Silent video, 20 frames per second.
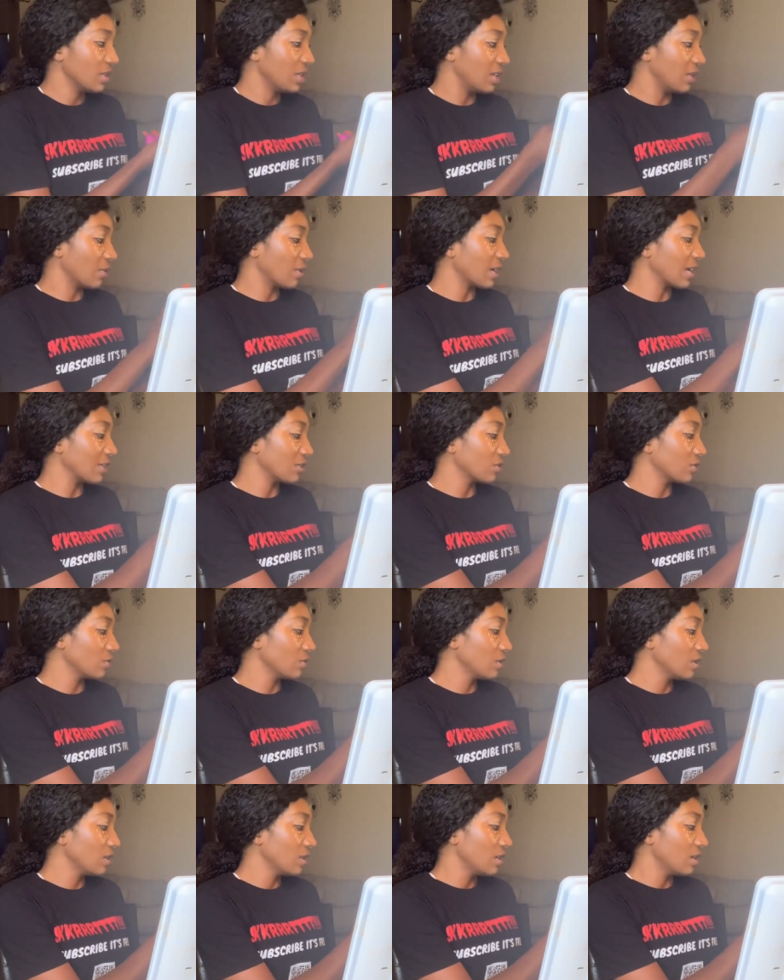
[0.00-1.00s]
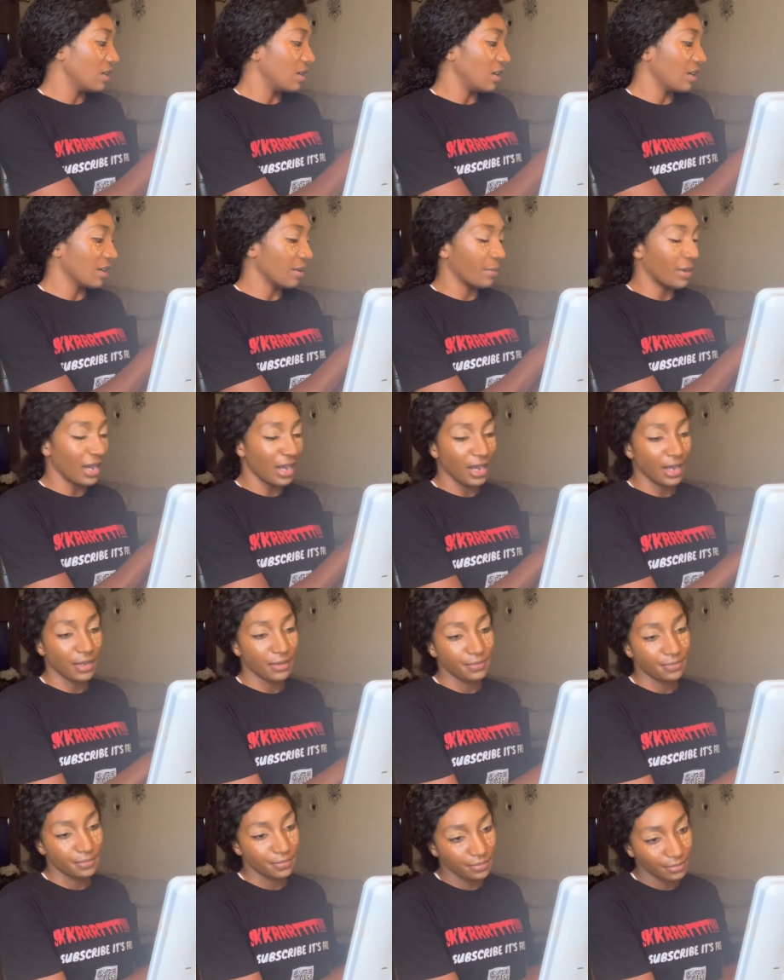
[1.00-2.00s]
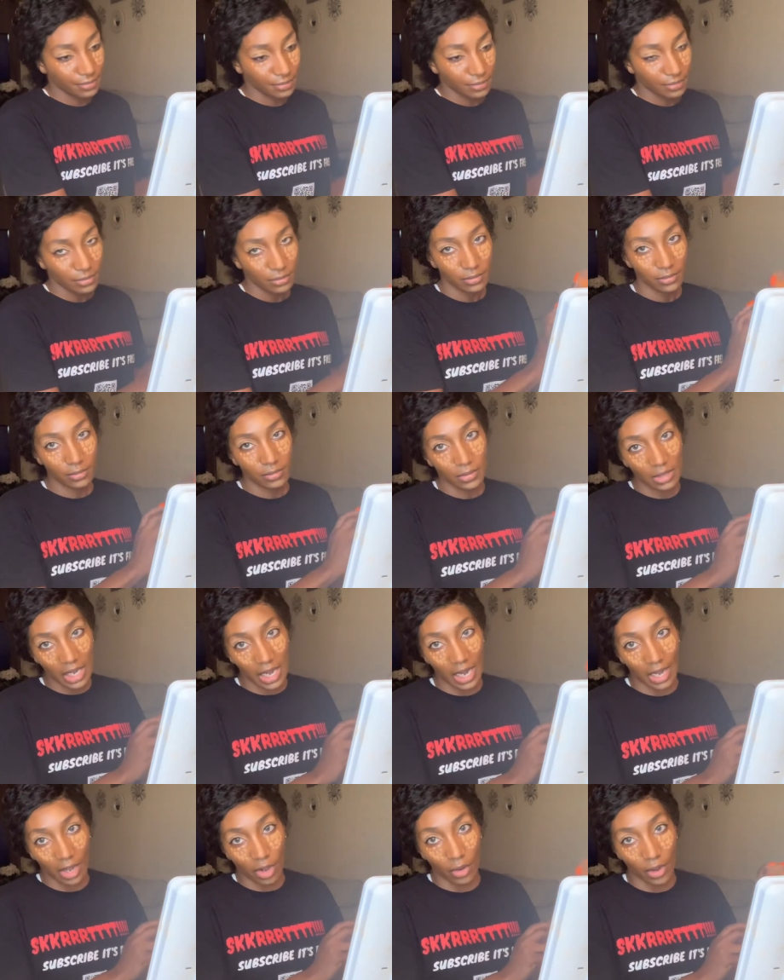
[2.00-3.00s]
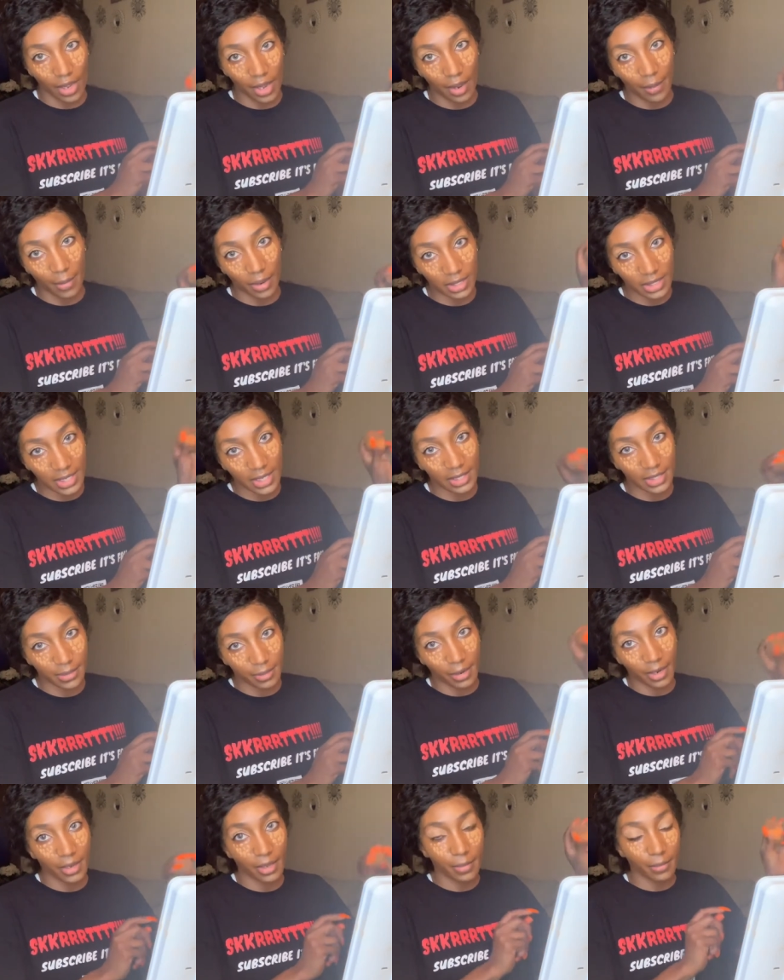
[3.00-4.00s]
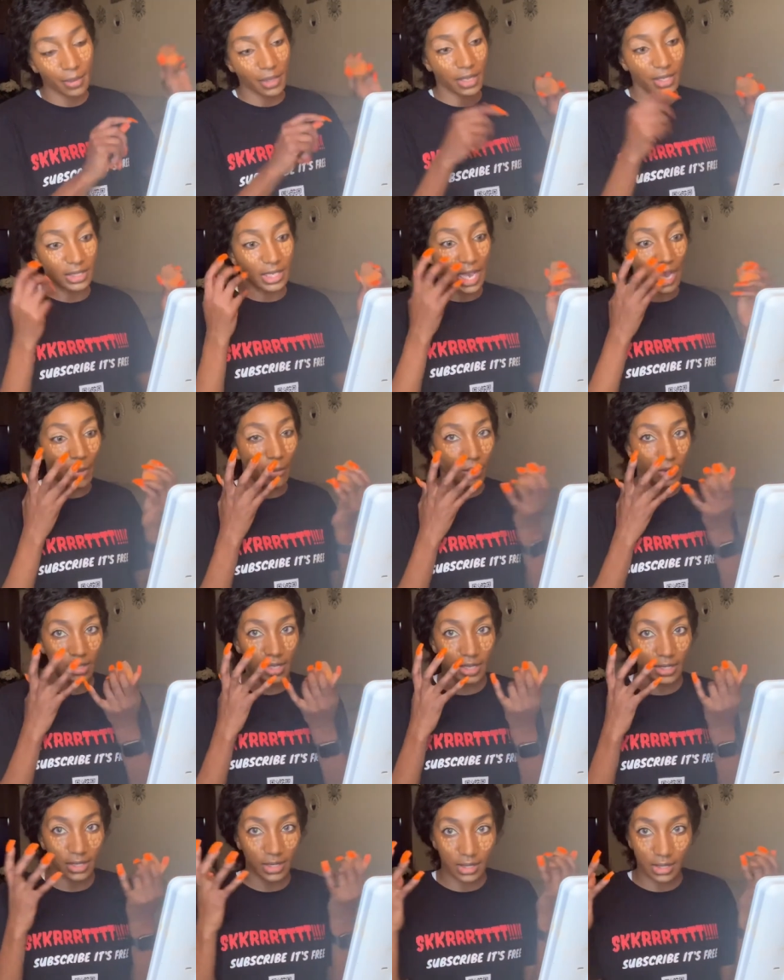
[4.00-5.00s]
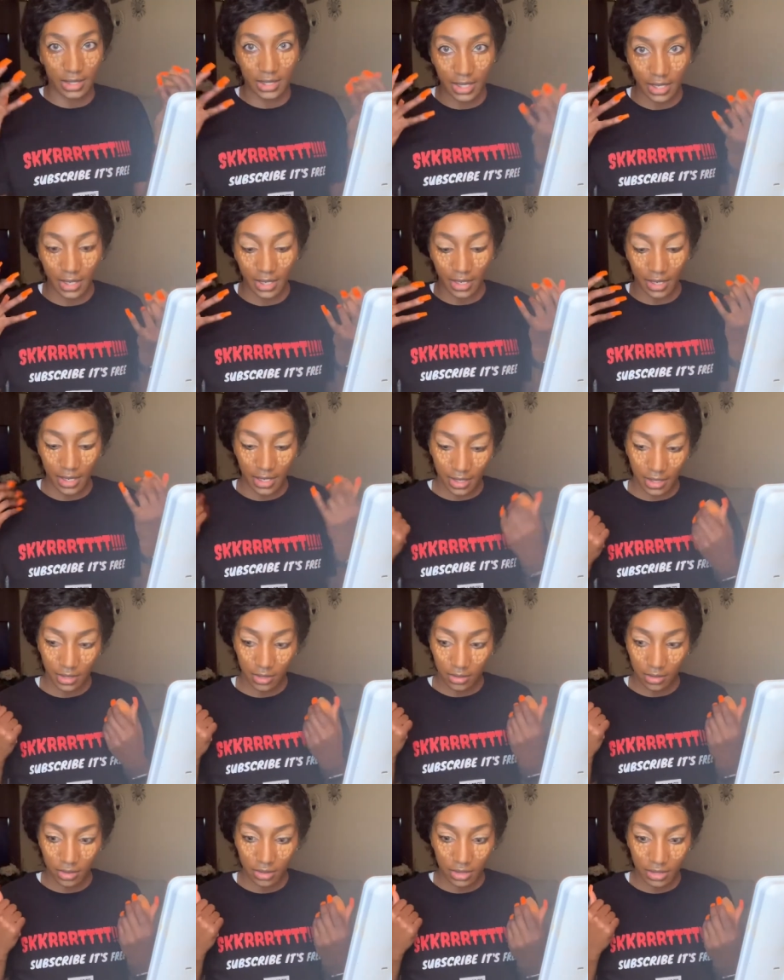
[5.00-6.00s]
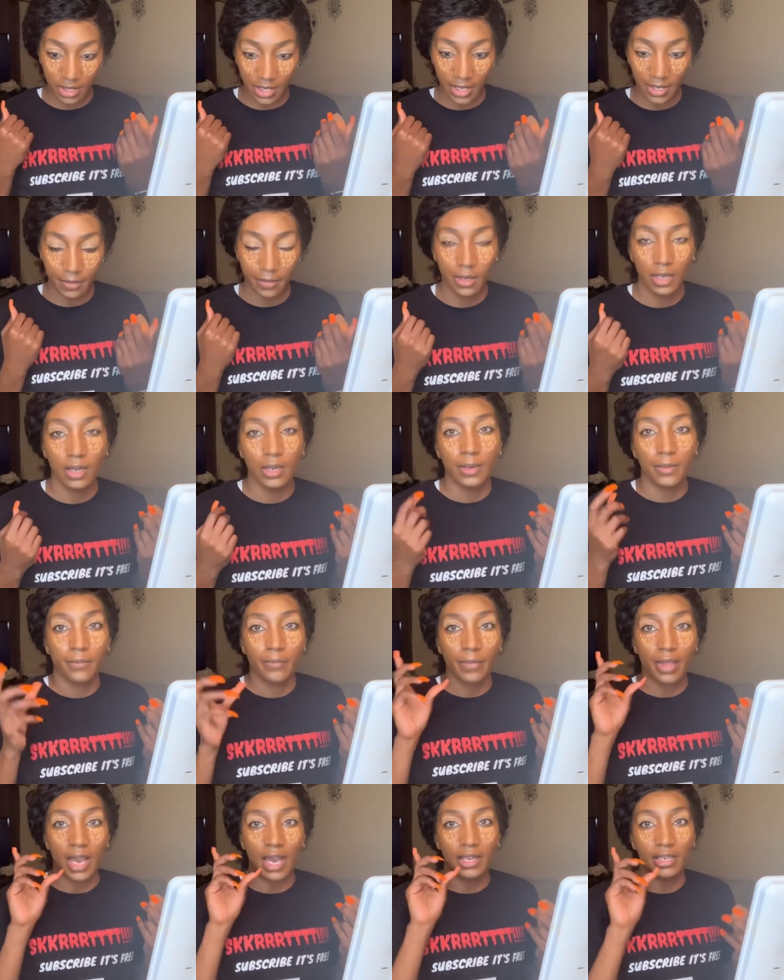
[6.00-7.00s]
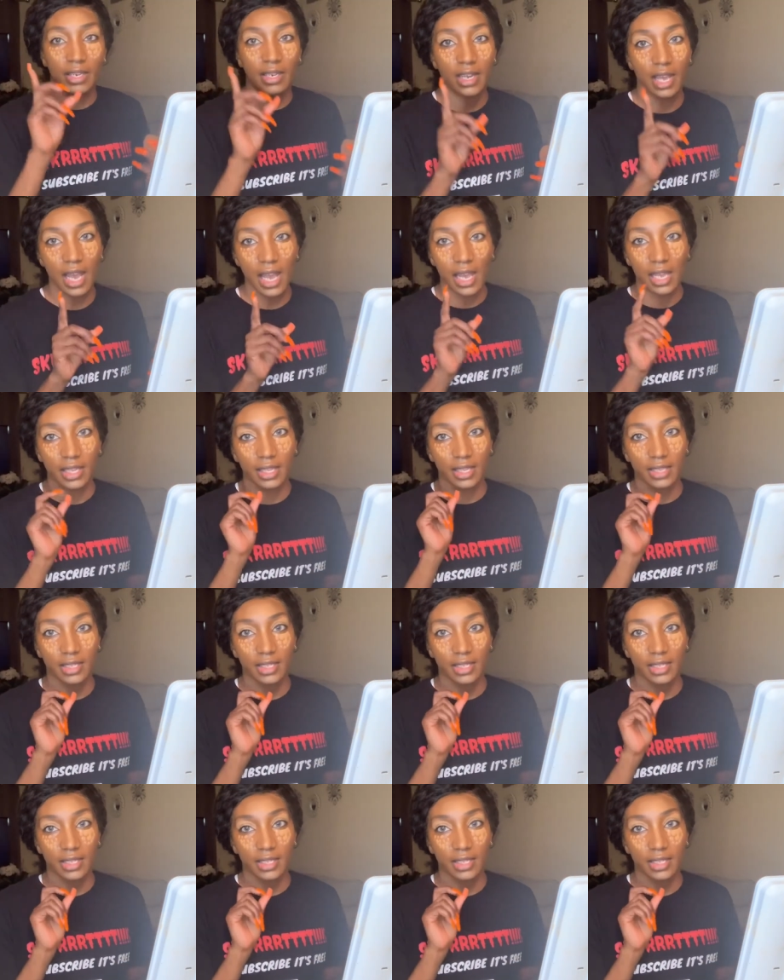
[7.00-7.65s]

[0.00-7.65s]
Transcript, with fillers: And when I do under my eye, I go ham on the setting spray because I want that to sit and set. I did not